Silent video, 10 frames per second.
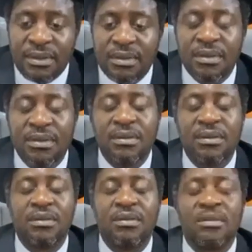
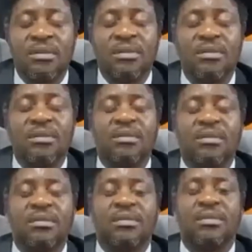
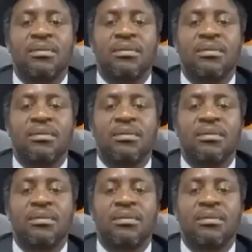(no one is talking)